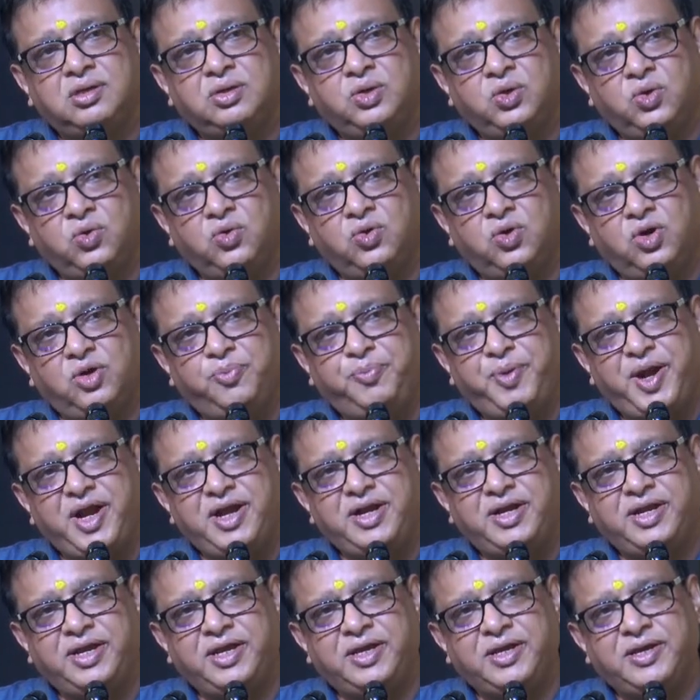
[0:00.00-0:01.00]
do good
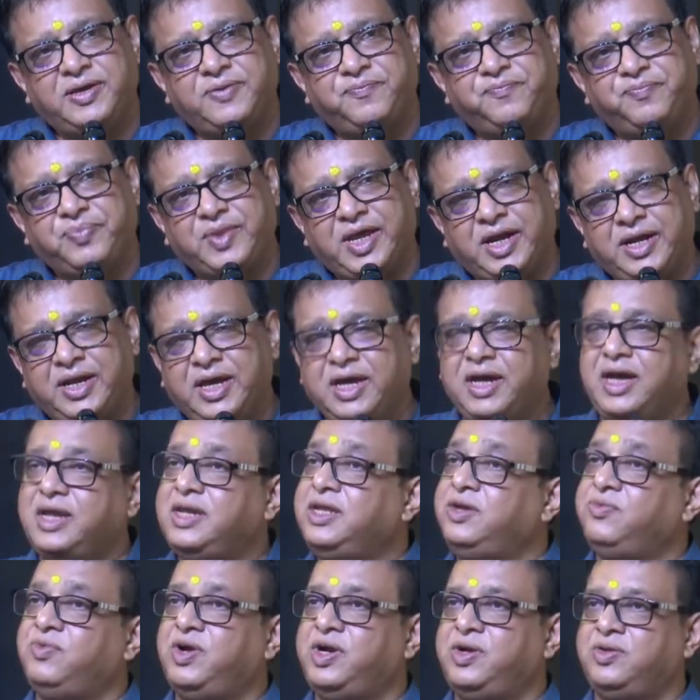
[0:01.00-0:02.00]
painting and again
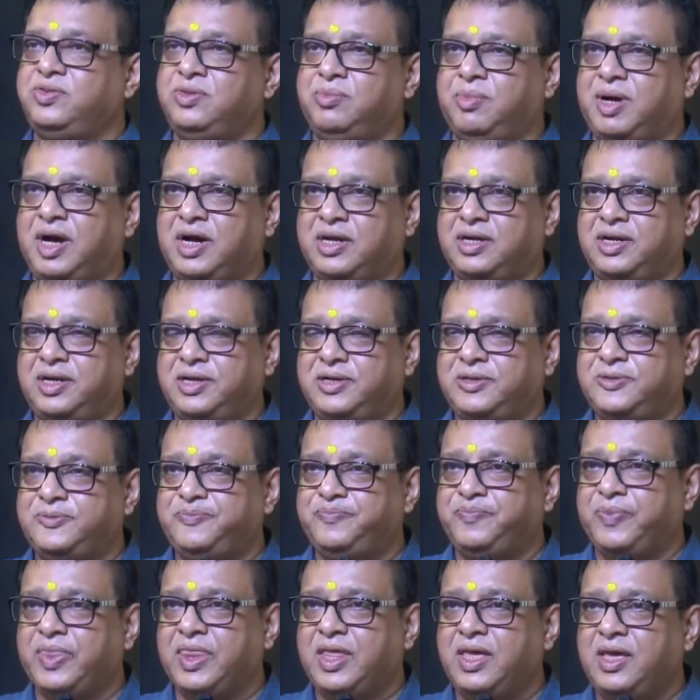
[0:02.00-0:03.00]
he went to the market
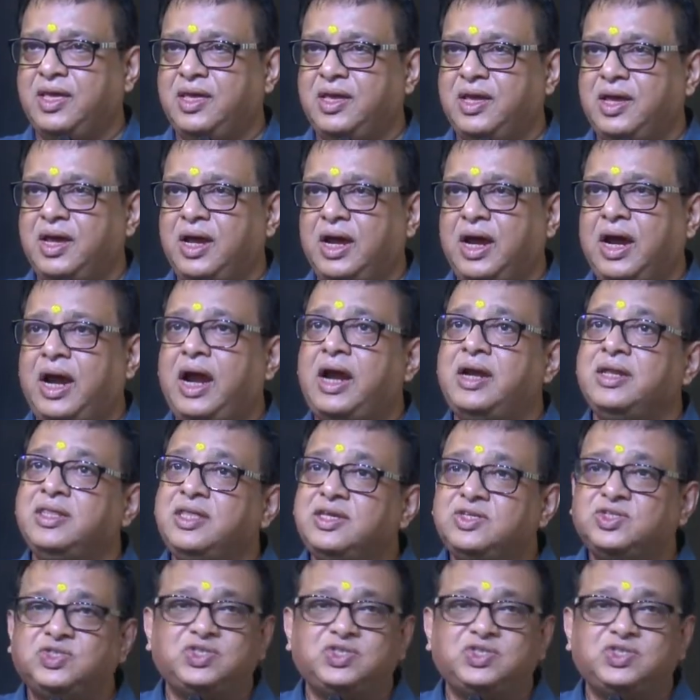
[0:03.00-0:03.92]
and this